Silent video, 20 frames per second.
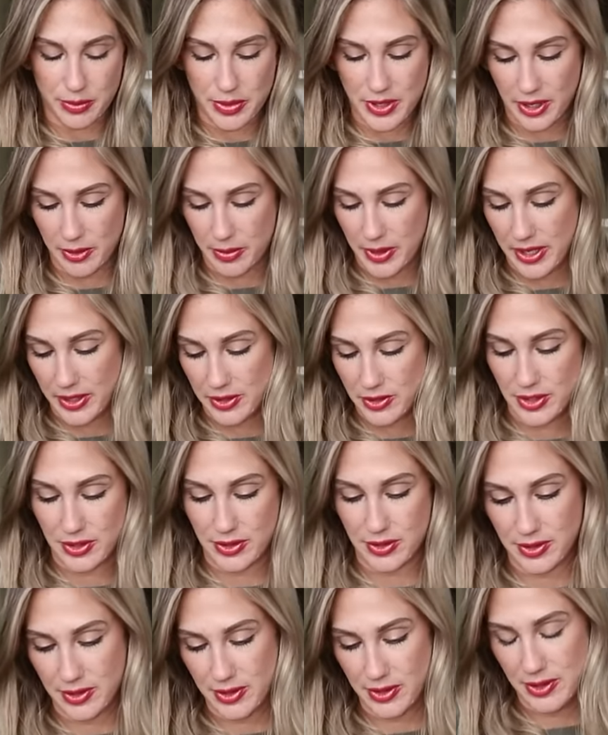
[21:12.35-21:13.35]
PR
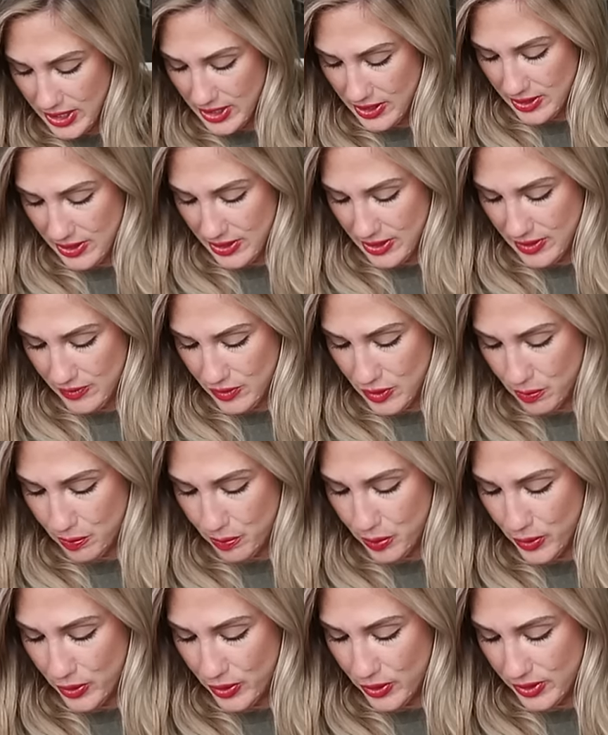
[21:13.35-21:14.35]
packages. Hey, here's a
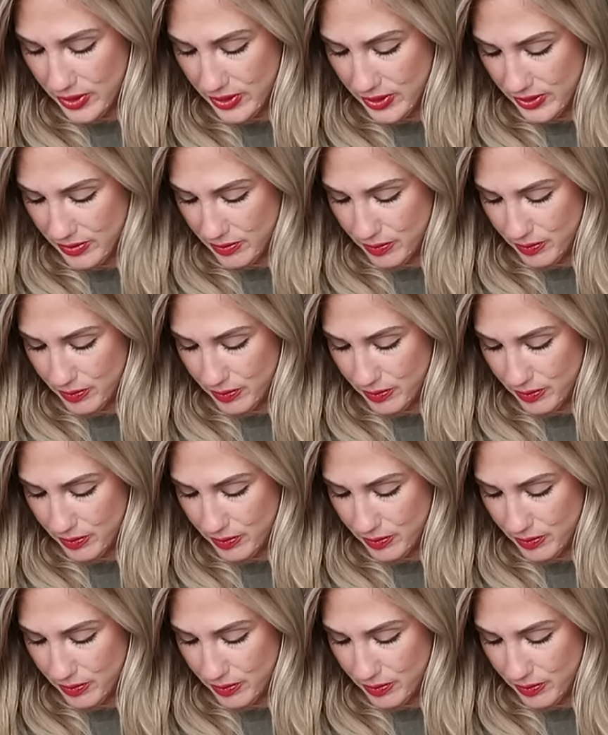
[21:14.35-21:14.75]
pull.